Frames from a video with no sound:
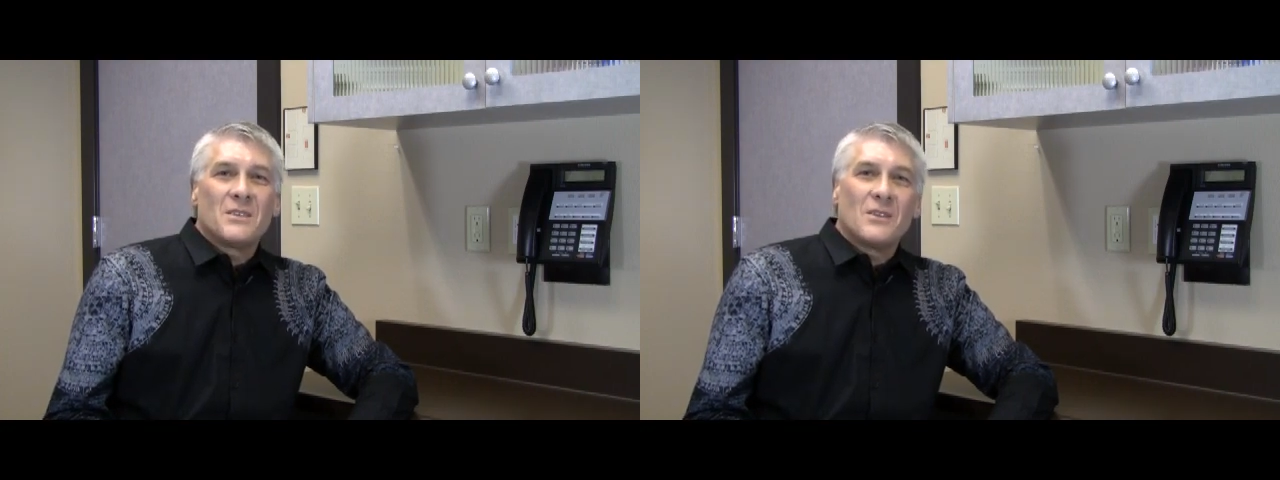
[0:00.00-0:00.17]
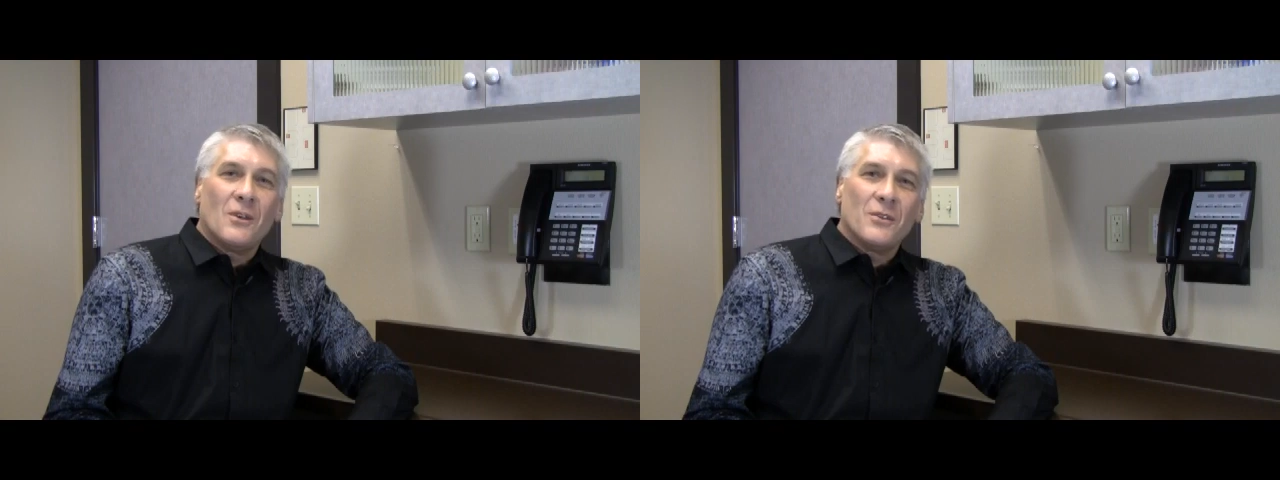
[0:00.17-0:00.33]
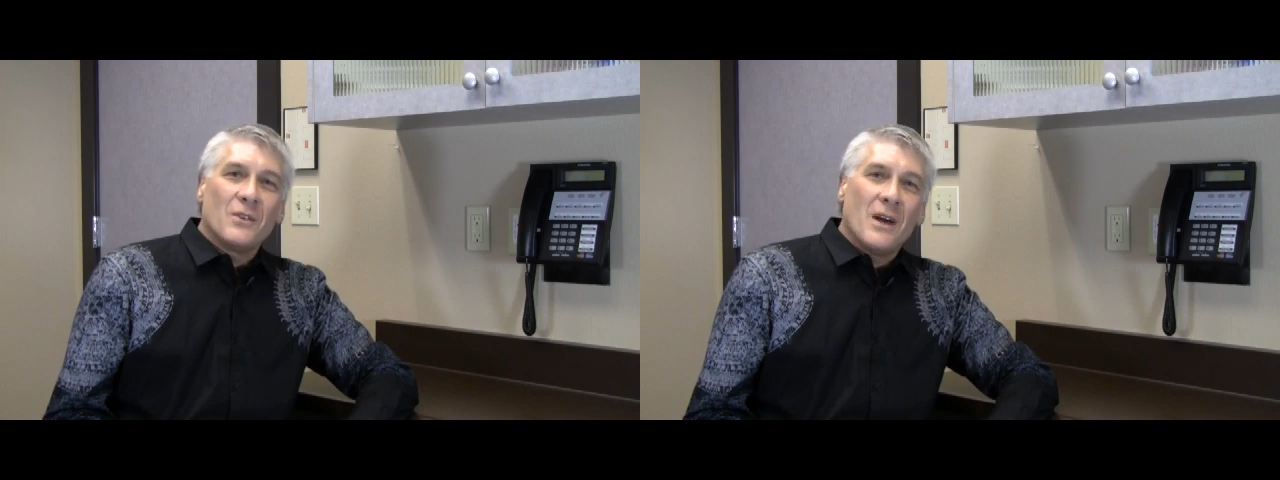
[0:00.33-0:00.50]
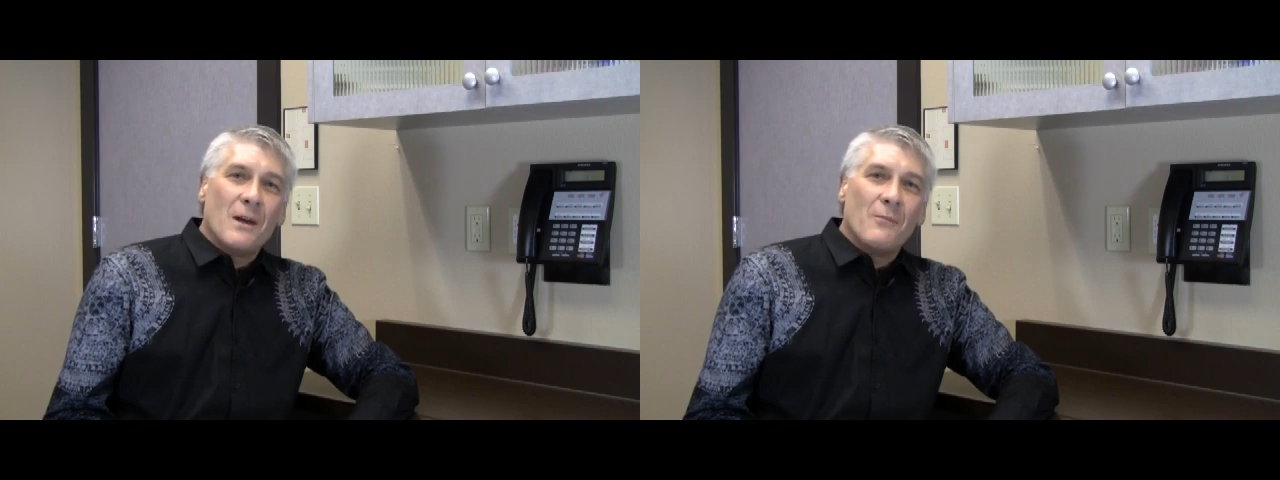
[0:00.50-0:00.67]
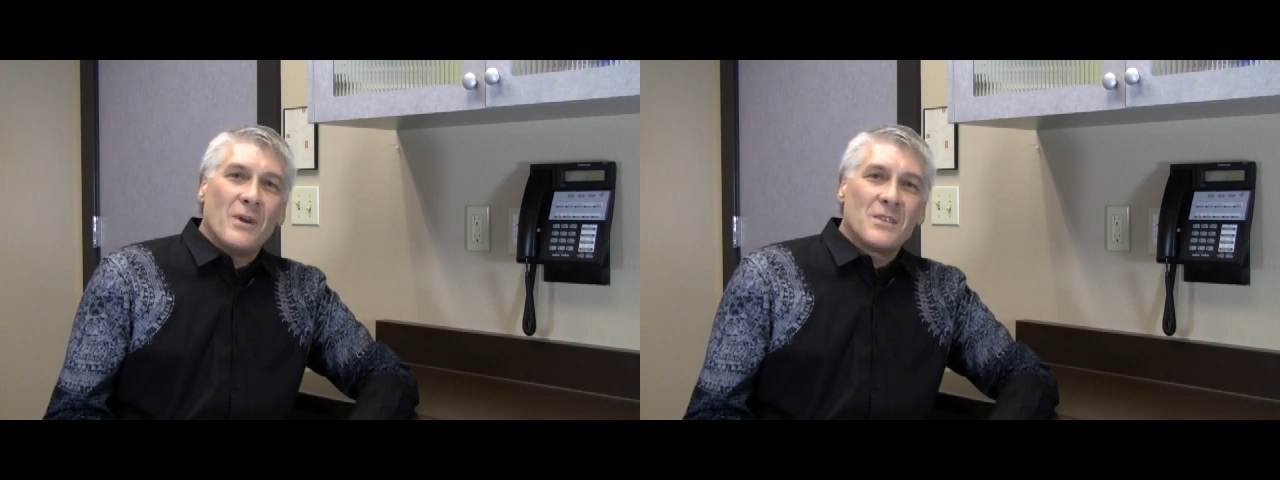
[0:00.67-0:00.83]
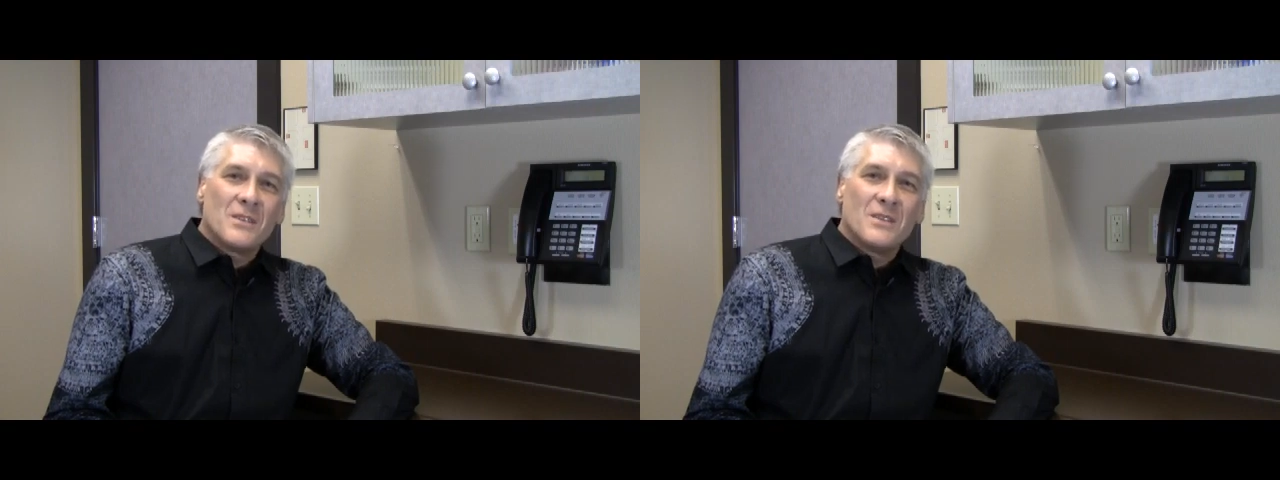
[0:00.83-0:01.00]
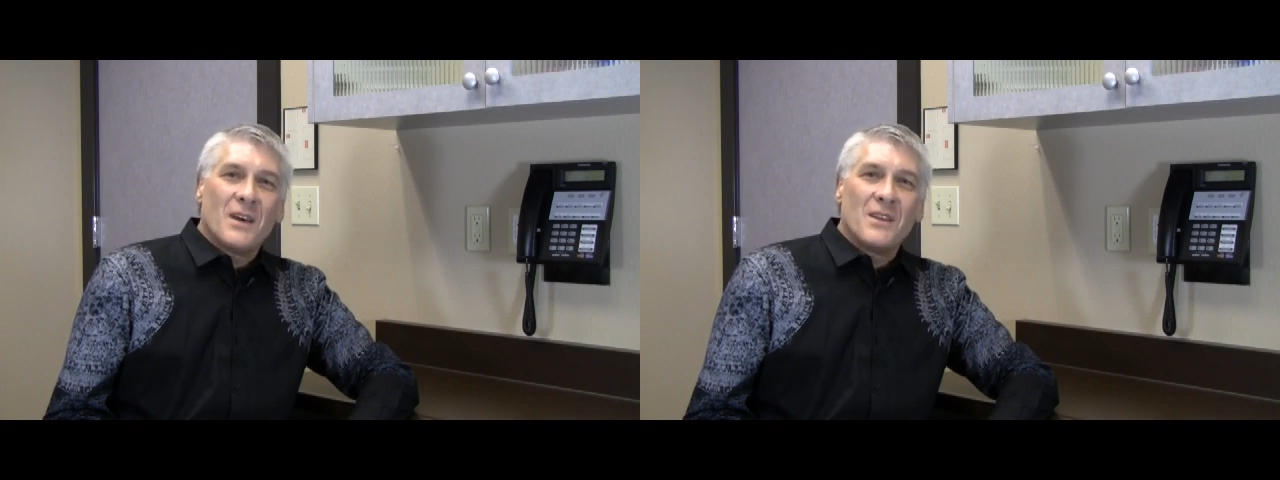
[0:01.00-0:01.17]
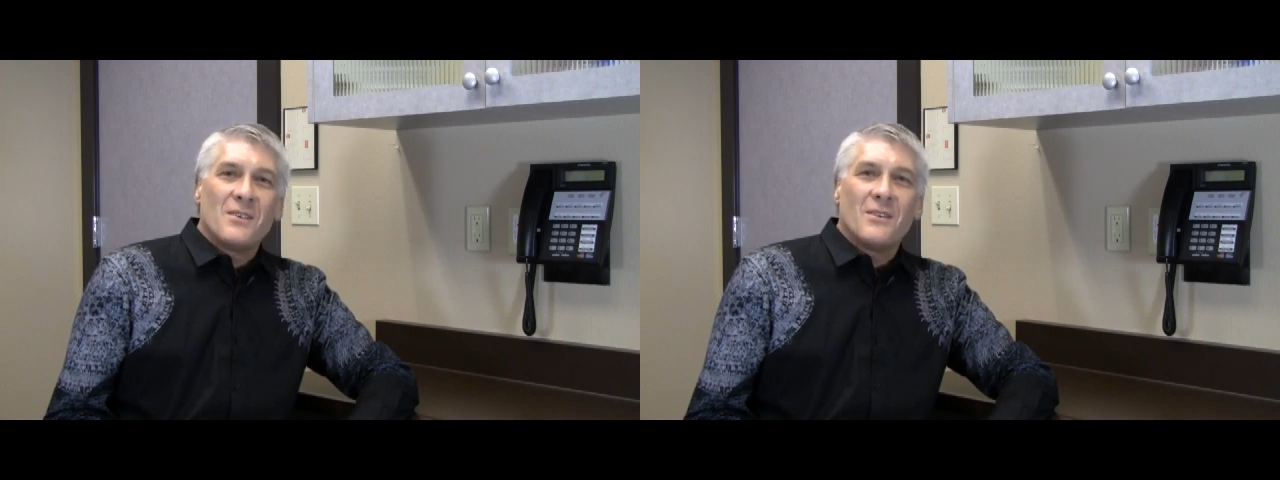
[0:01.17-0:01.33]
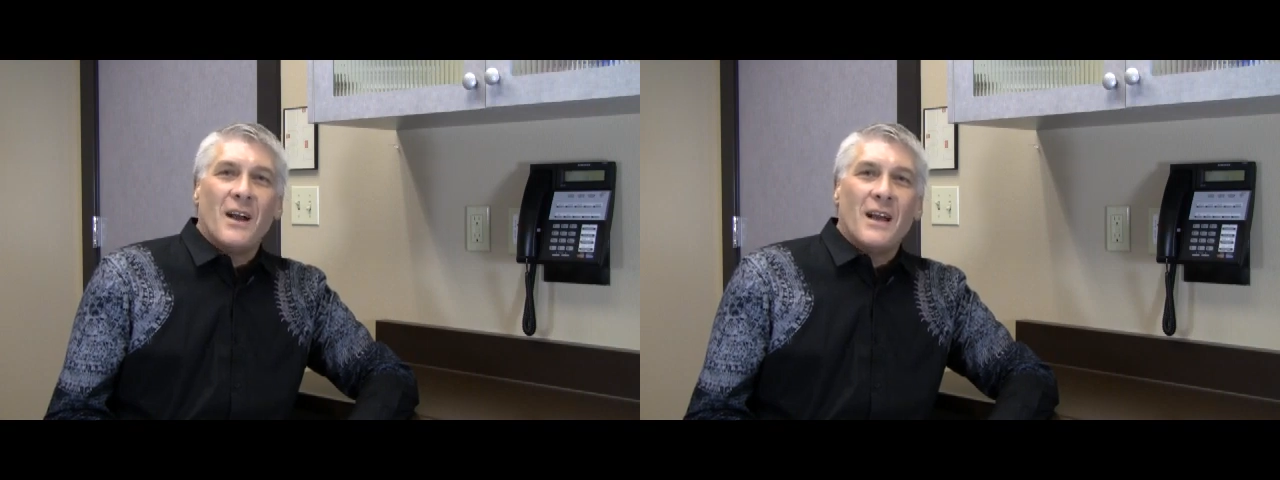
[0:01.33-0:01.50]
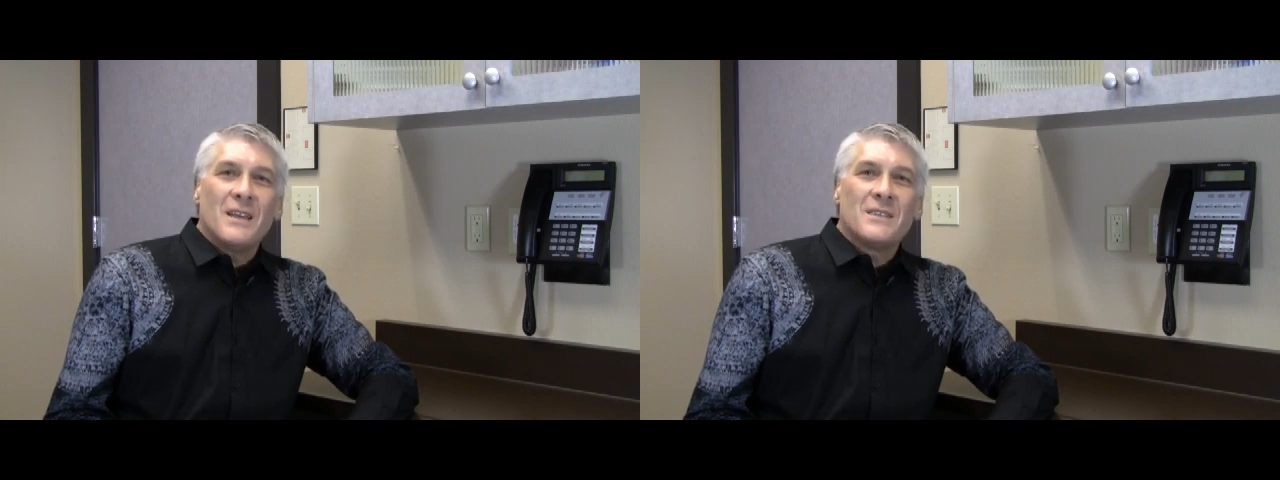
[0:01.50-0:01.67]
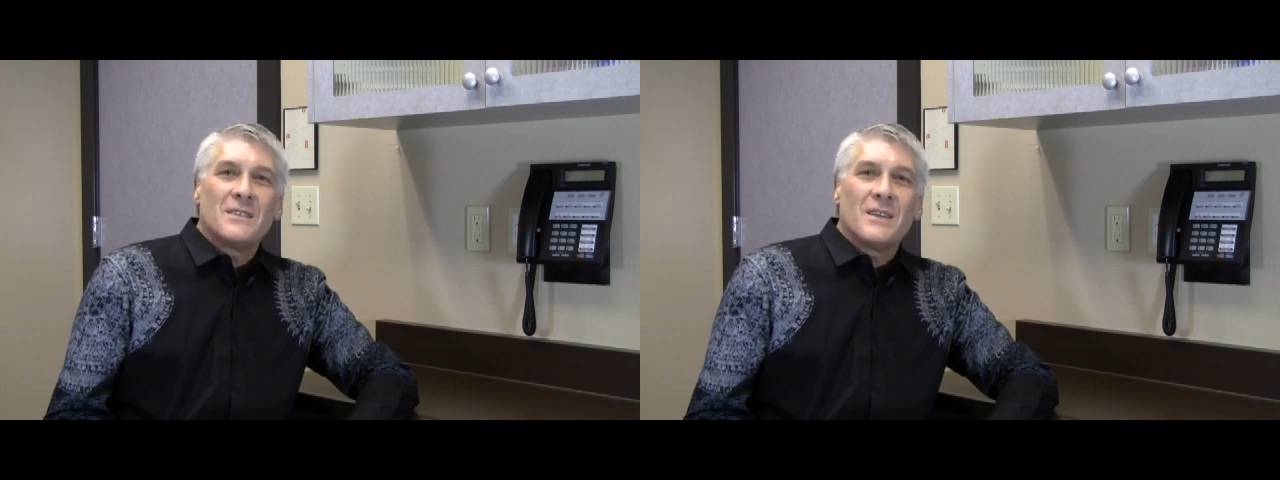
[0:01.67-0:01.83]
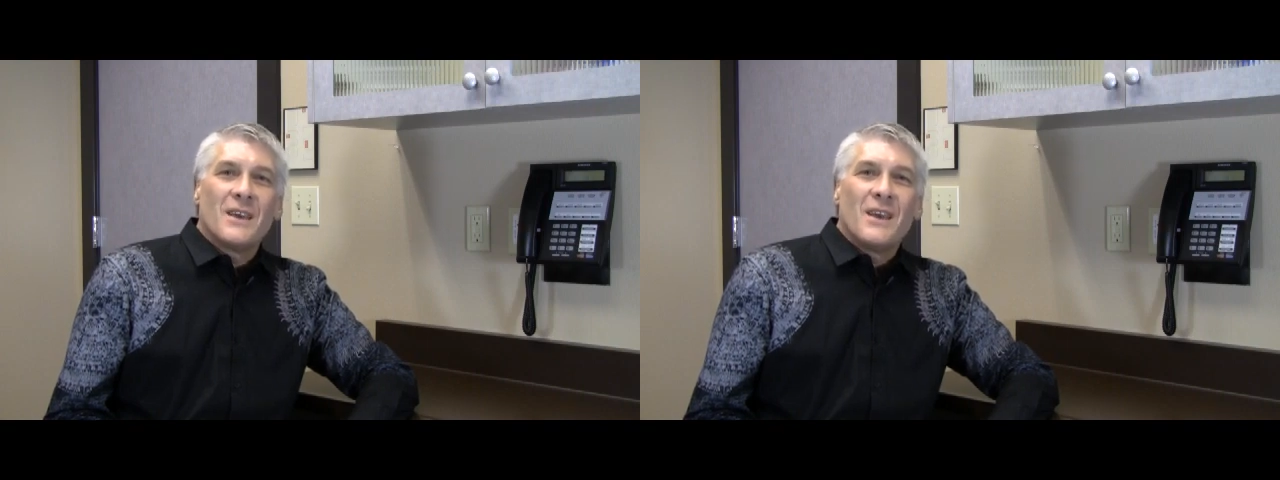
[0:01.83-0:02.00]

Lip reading: cold compresses on your eyes.